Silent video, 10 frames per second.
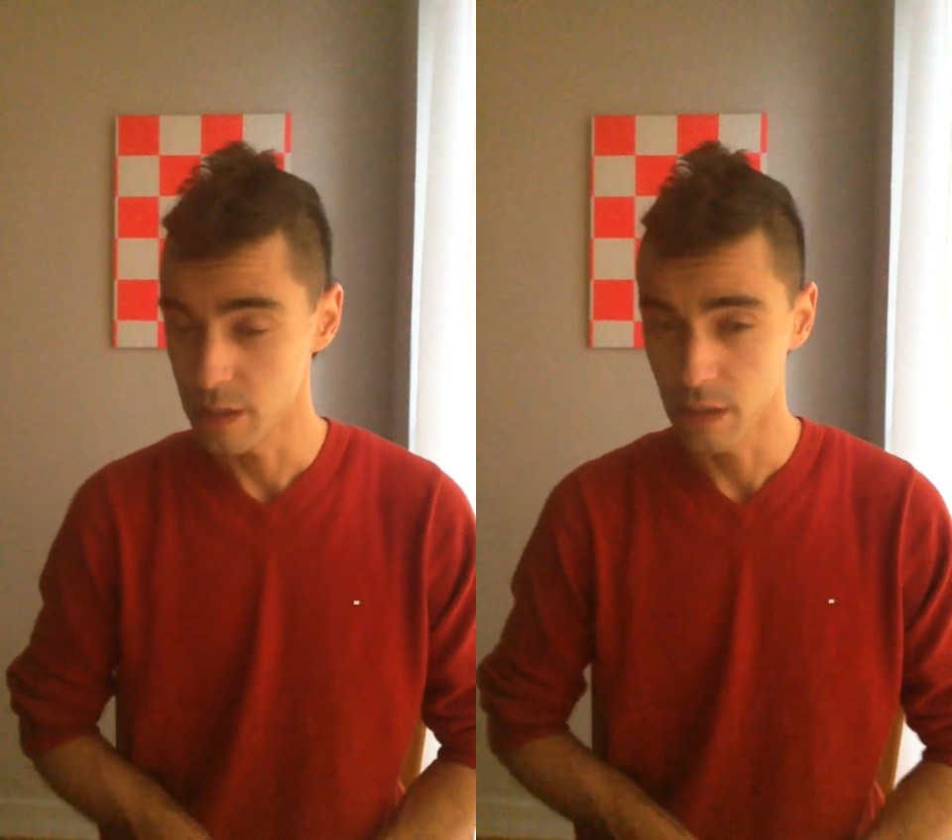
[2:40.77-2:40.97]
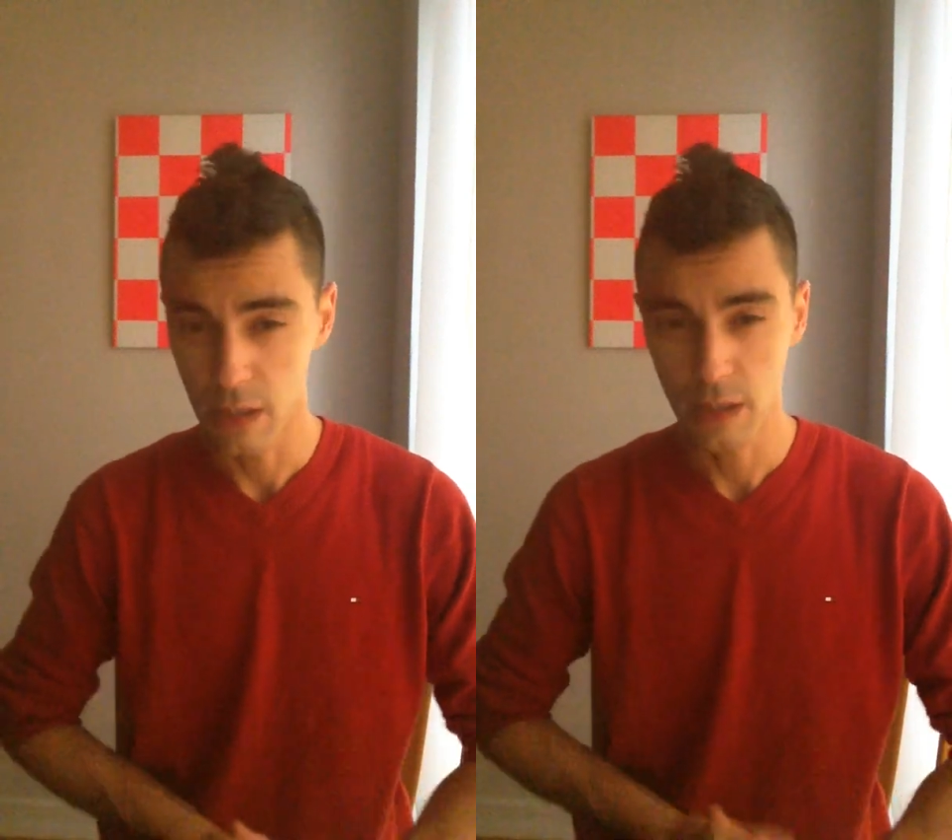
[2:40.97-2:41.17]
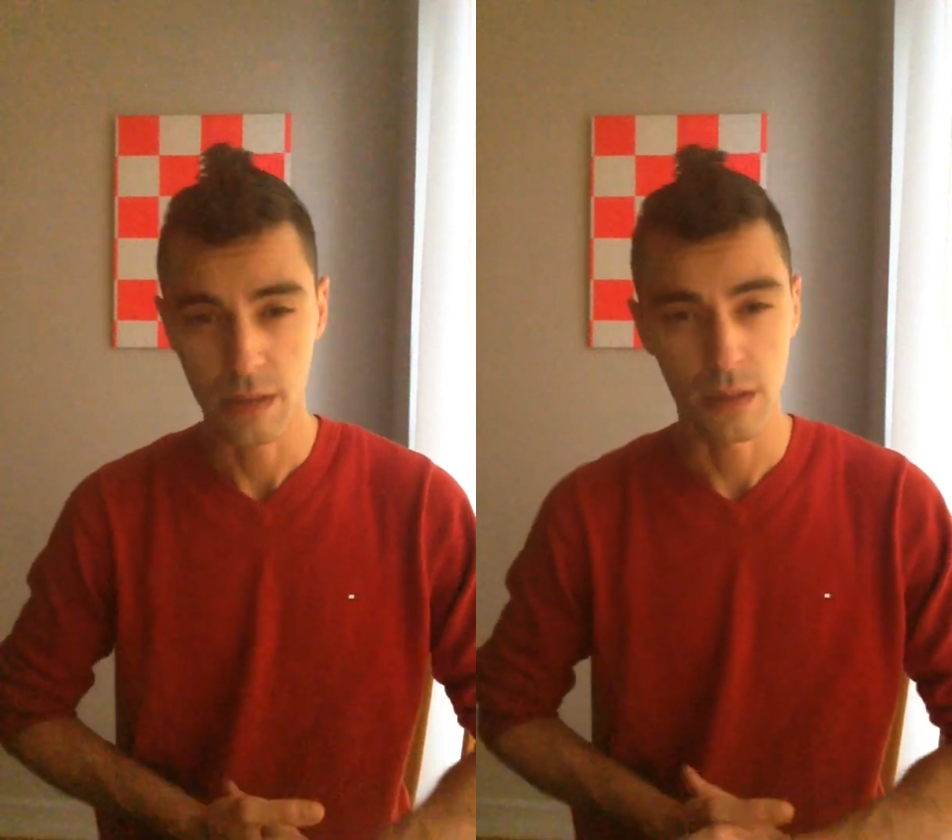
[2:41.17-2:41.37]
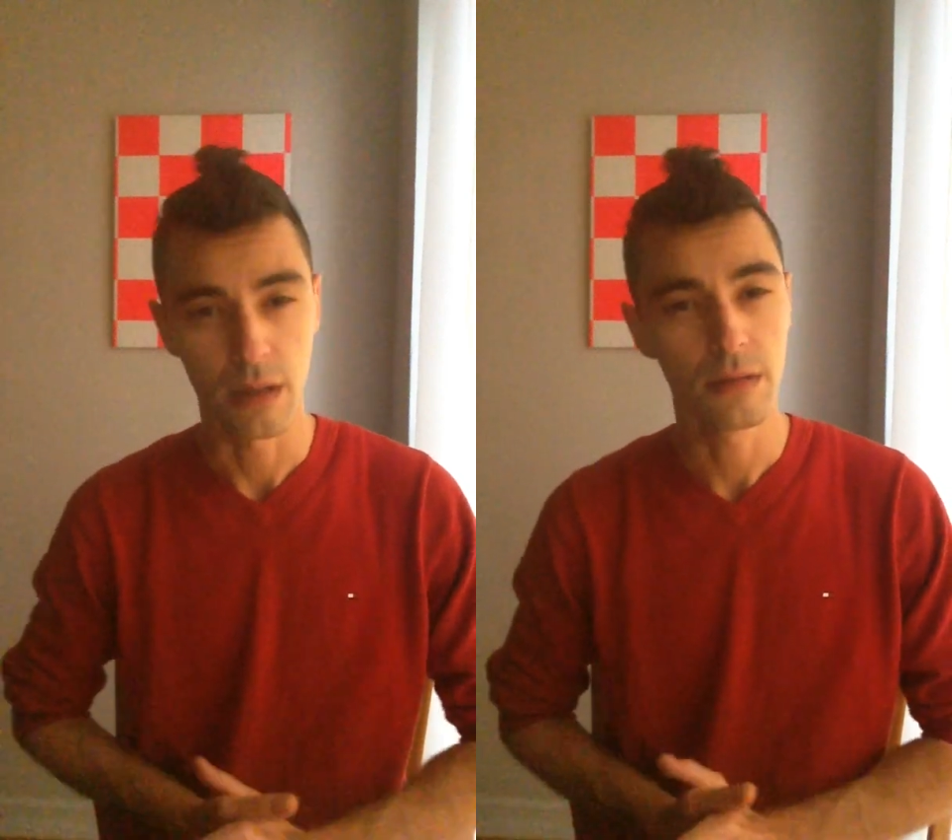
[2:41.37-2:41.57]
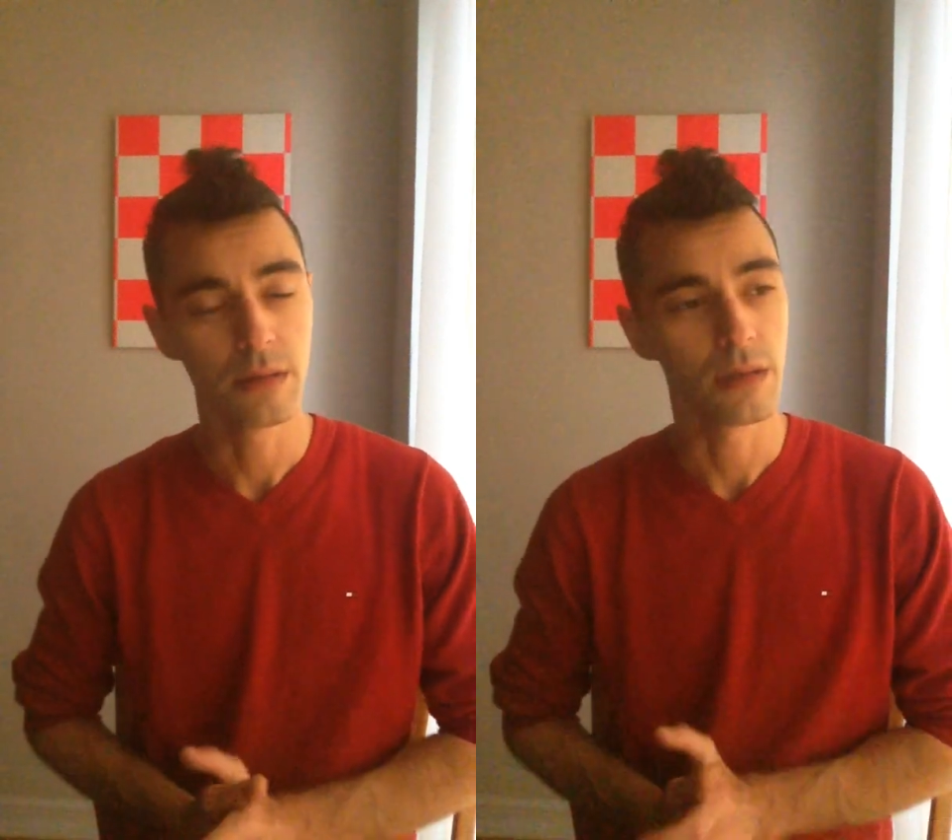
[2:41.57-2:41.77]
days,
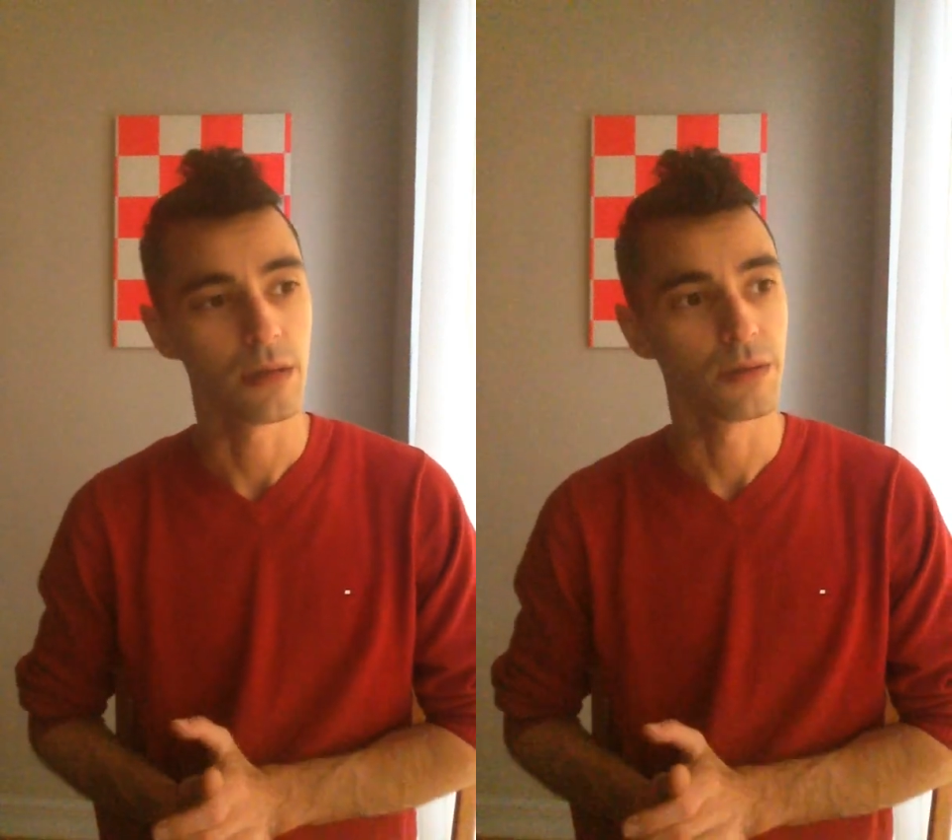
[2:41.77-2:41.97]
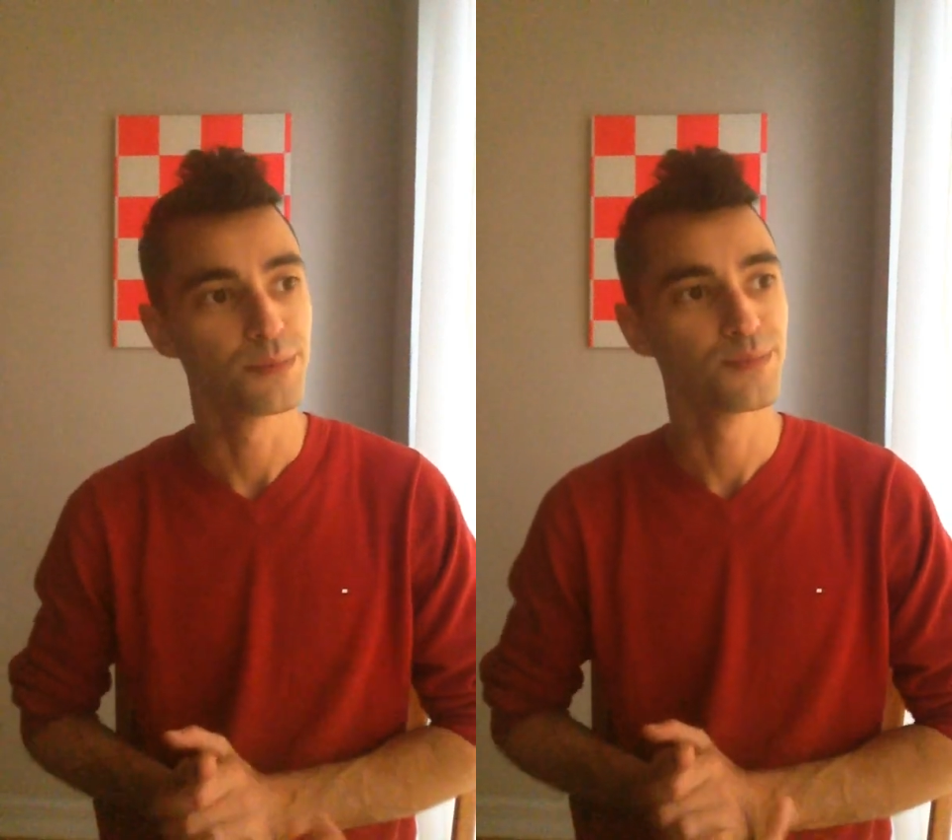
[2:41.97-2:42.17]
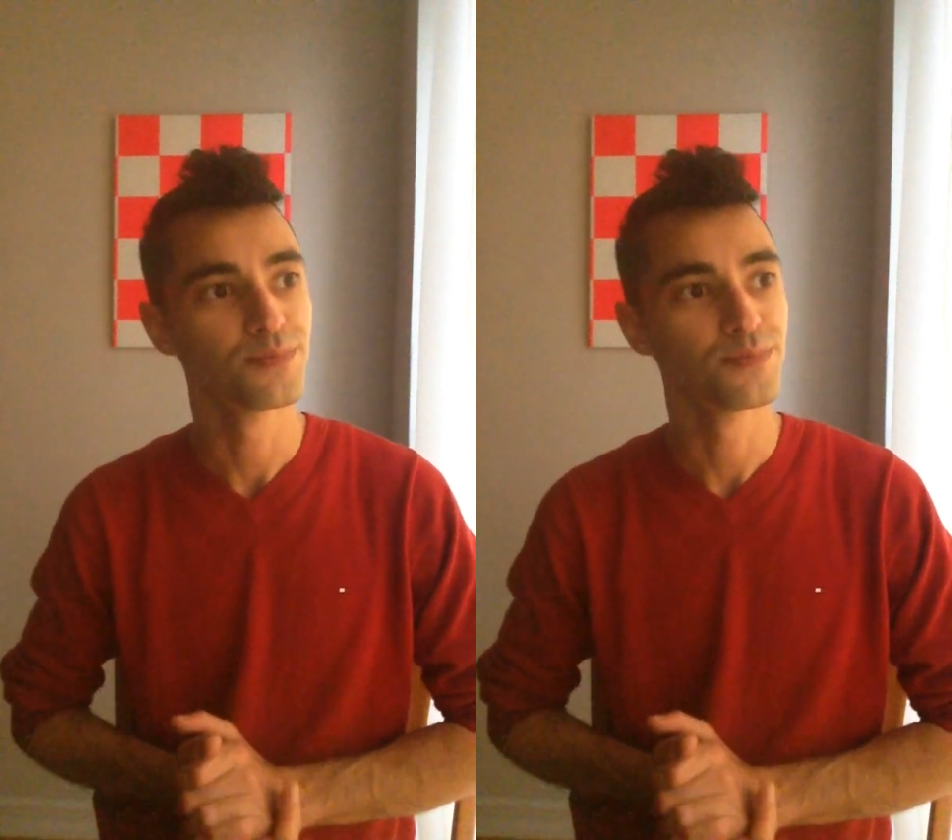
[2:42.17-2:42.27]
so